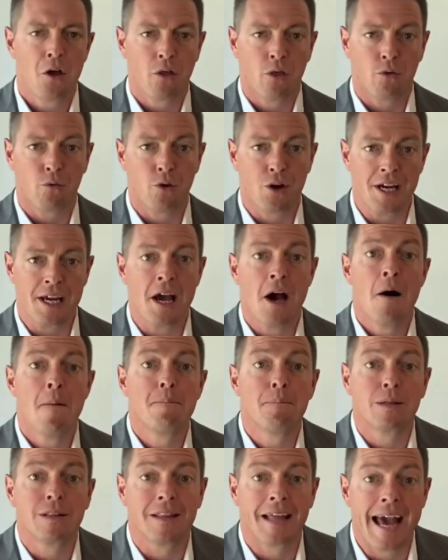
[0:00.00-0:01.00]
3,
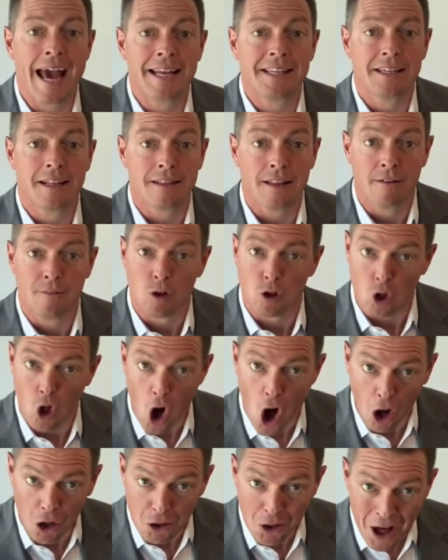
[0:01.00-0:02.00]
plan to live a
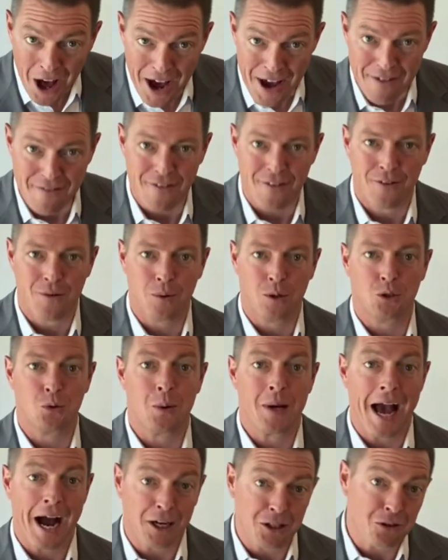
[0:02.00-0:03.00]
long life,
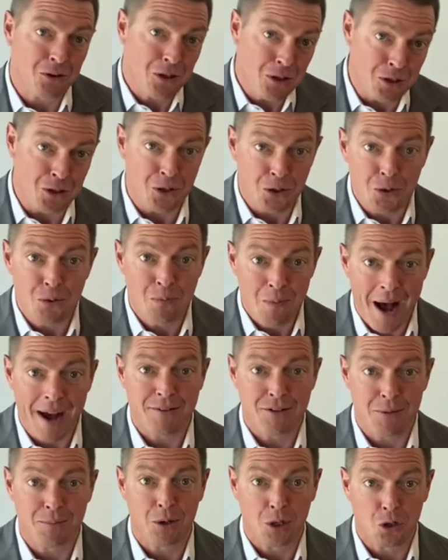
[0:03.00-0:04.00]
which we actually do
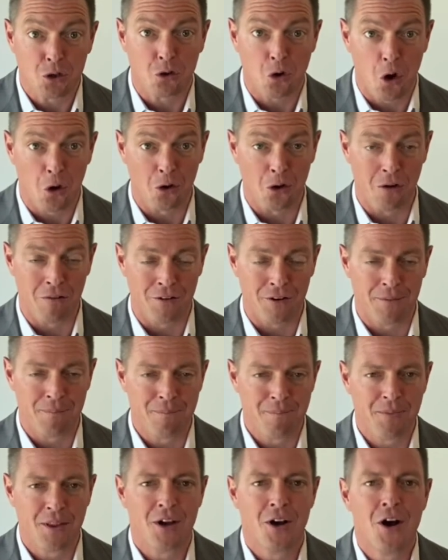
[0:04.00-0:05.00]
have some control over.
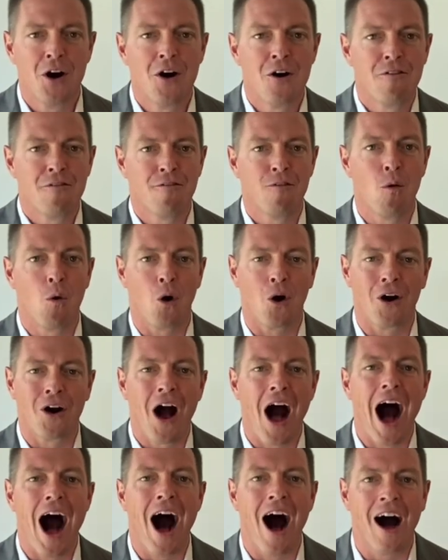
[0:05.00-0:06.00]

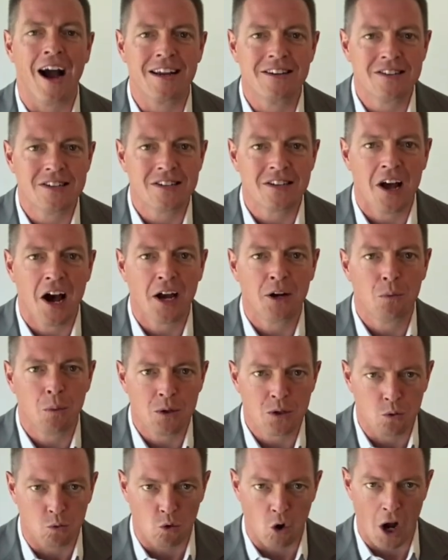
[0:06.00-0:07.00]
4, Einstein
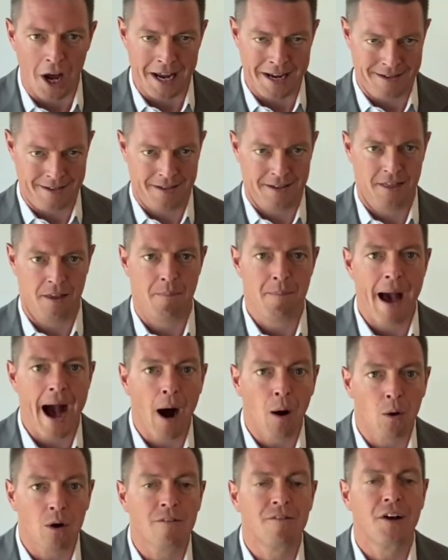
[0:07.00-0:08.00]
was right. The
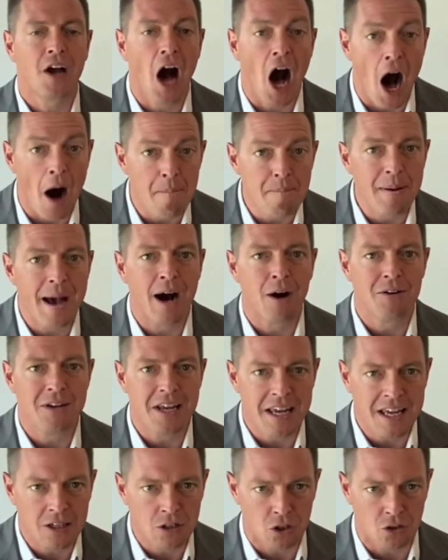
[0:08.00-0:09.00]
power of
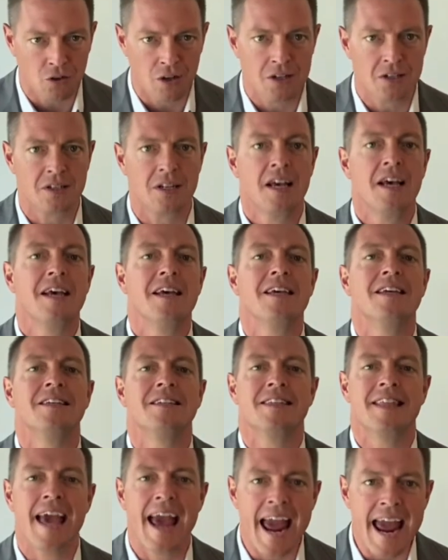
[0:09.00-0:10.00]
compound interest
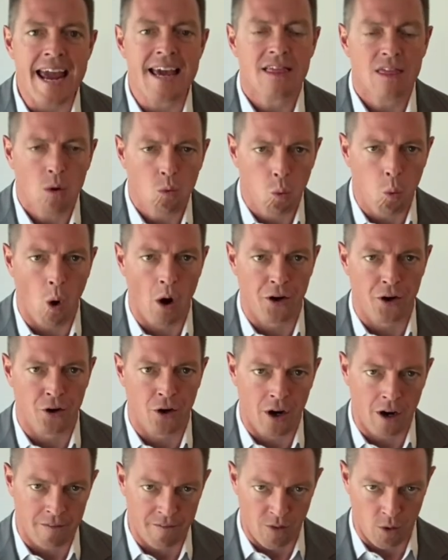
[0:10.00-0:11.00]
is the 8th
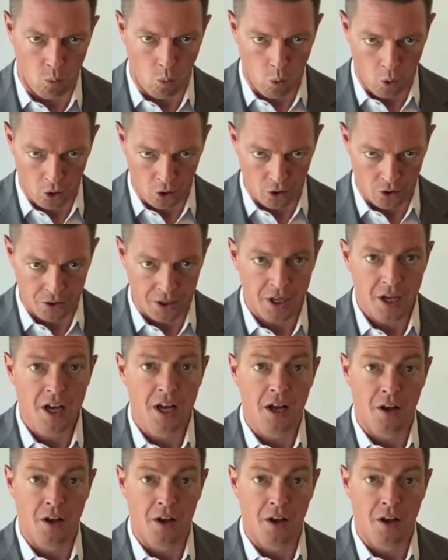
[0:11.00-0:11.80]
wonder of the world.